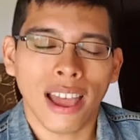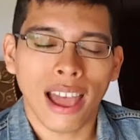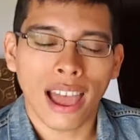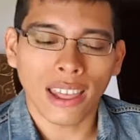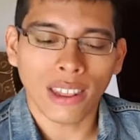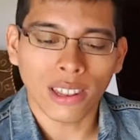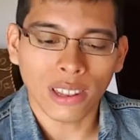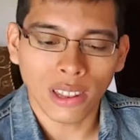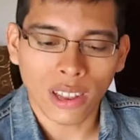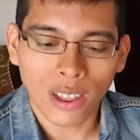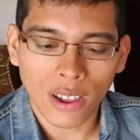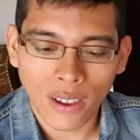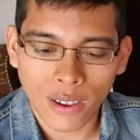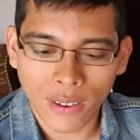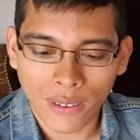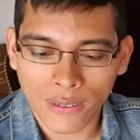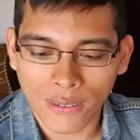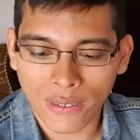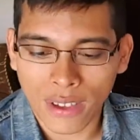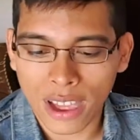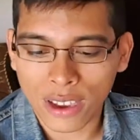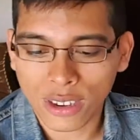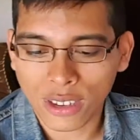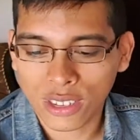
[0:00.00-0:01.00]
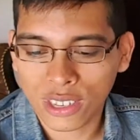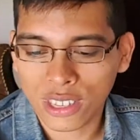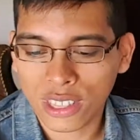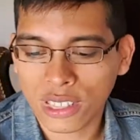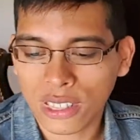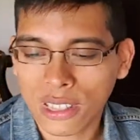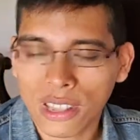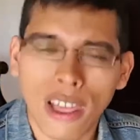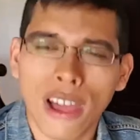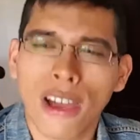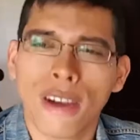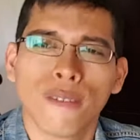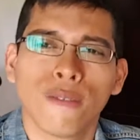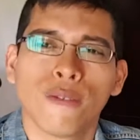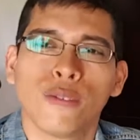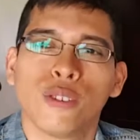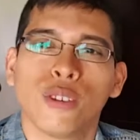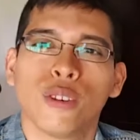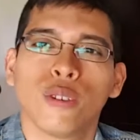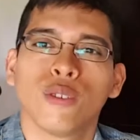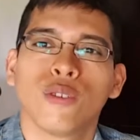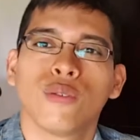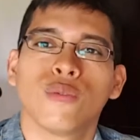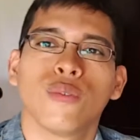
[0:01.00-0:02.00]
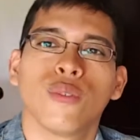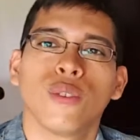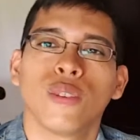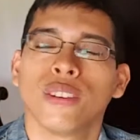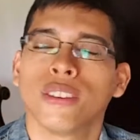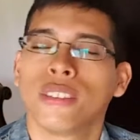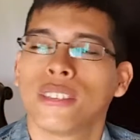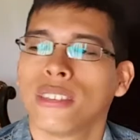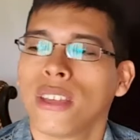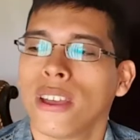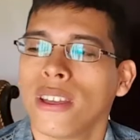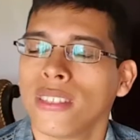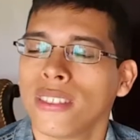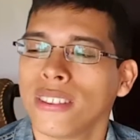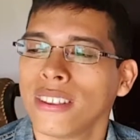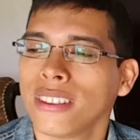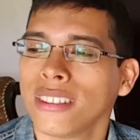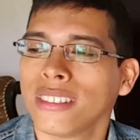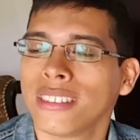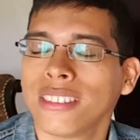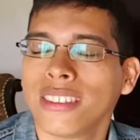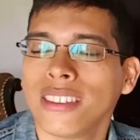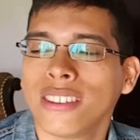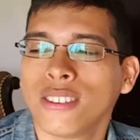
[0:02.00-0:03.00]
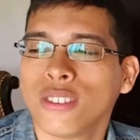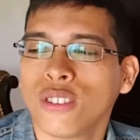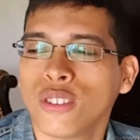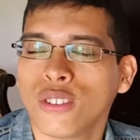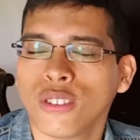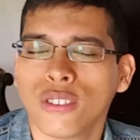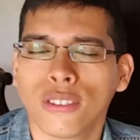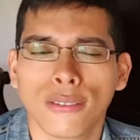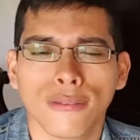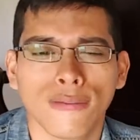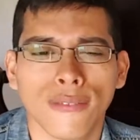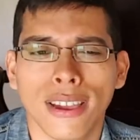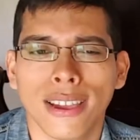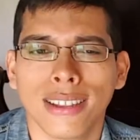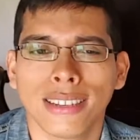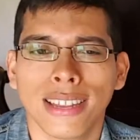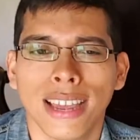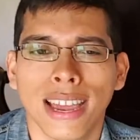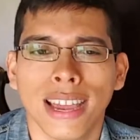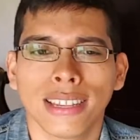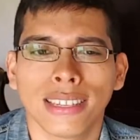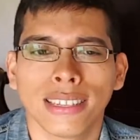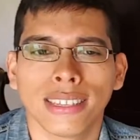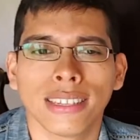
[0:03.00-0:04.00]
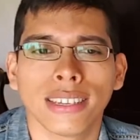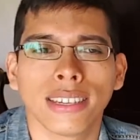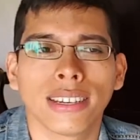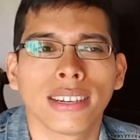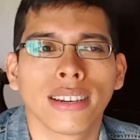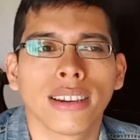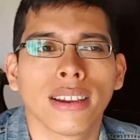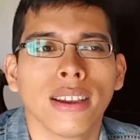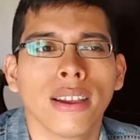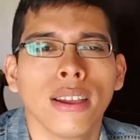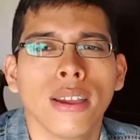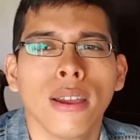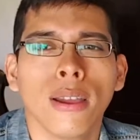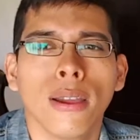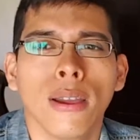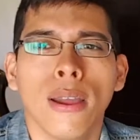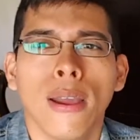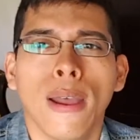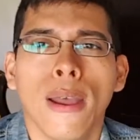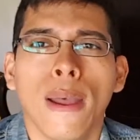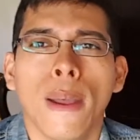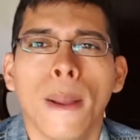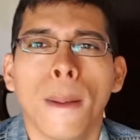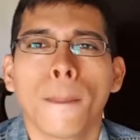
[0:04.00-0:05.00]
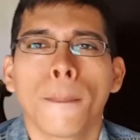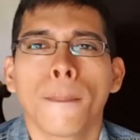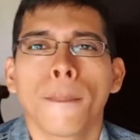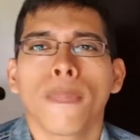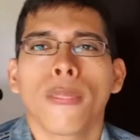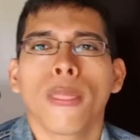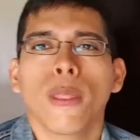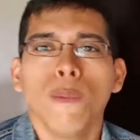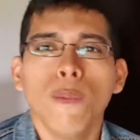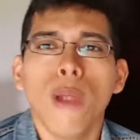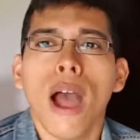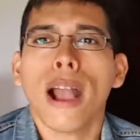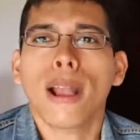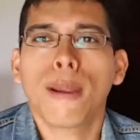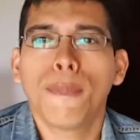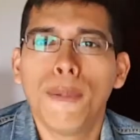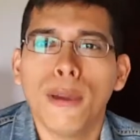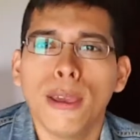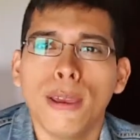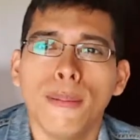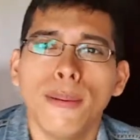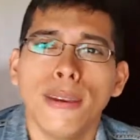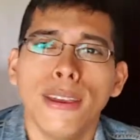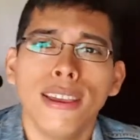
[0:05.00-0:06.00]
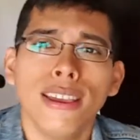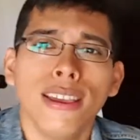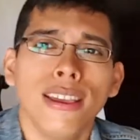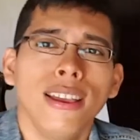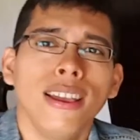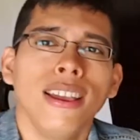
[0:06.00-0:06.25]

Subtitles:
I just love Joe's voice on this. It's just fantastic. Rocket, baby!